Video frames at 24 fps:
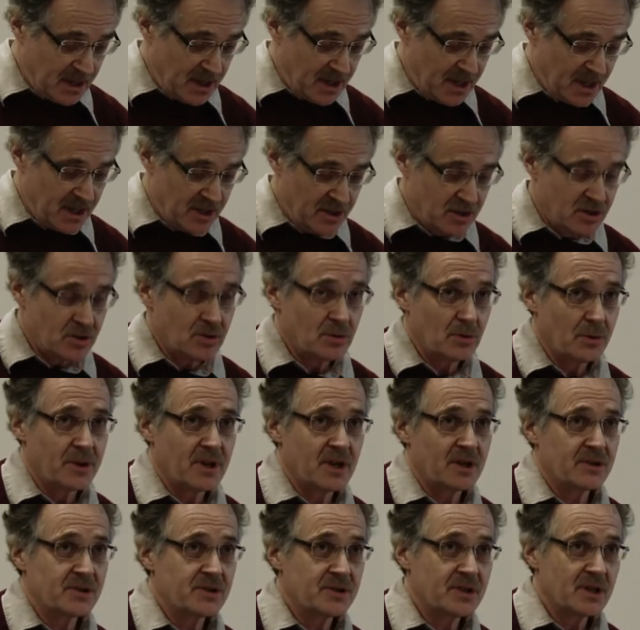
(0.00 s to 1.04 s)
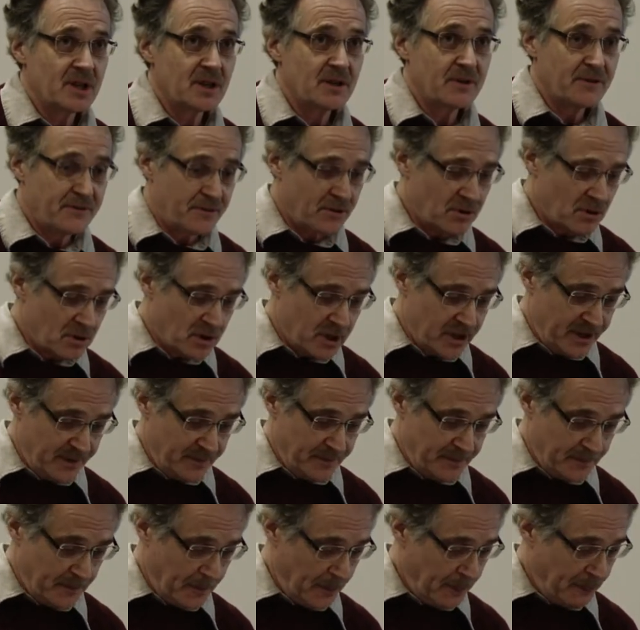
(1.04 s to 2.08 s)
in 2004,
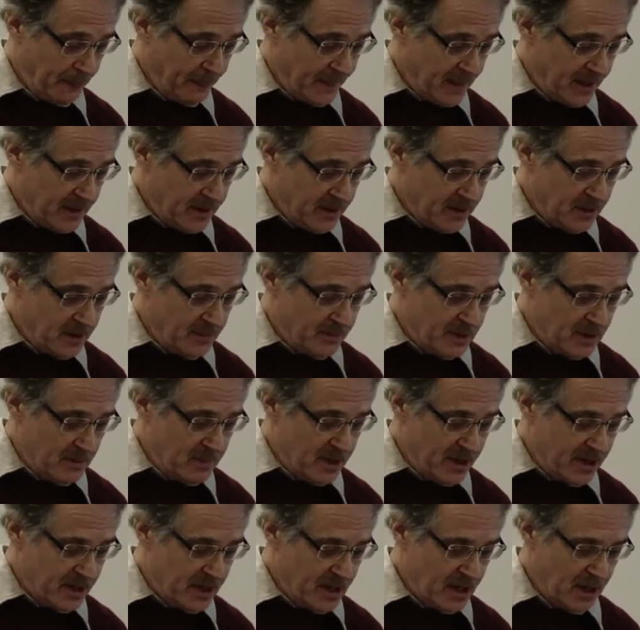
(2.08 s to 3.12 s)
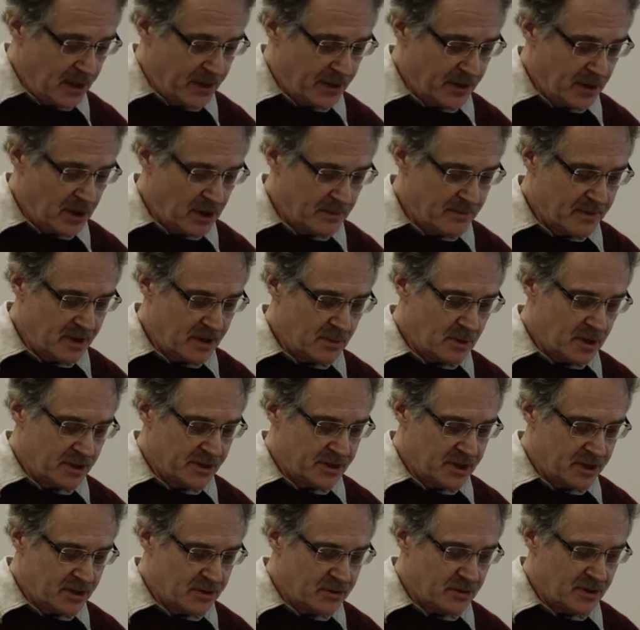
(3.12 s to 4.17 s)
the public health lobby
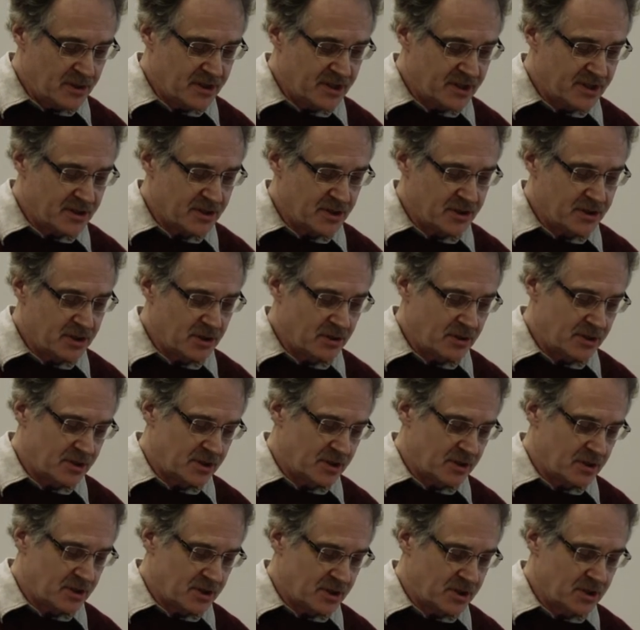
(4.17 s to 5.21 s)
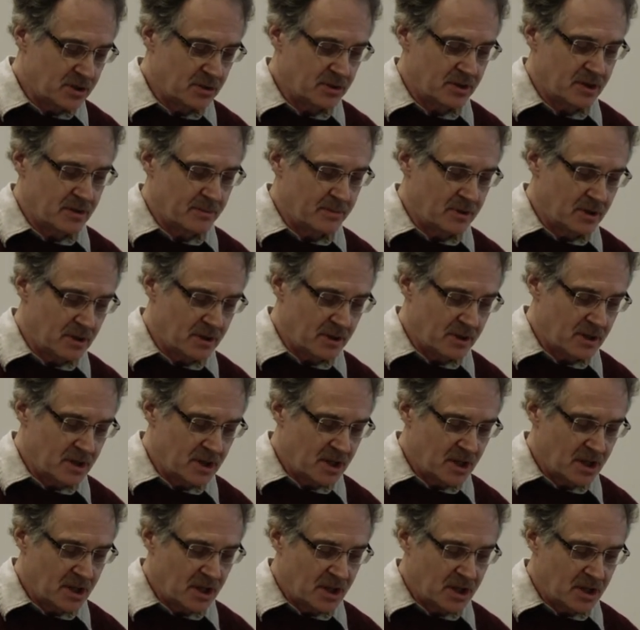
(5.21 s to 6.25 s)
wanted to introduce a suitable
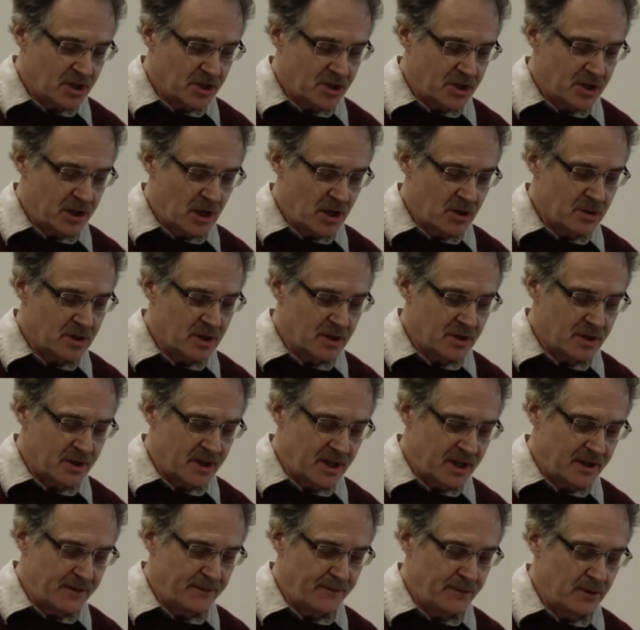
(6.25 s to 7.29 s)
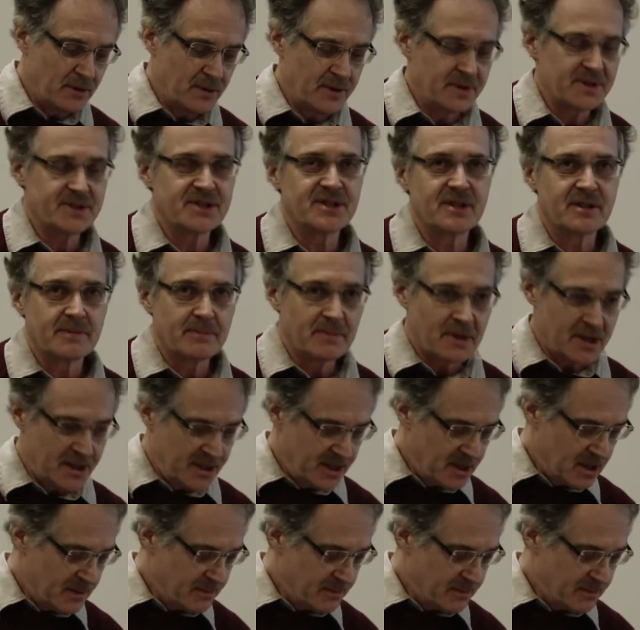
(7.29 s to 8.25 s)
slogan influenced by the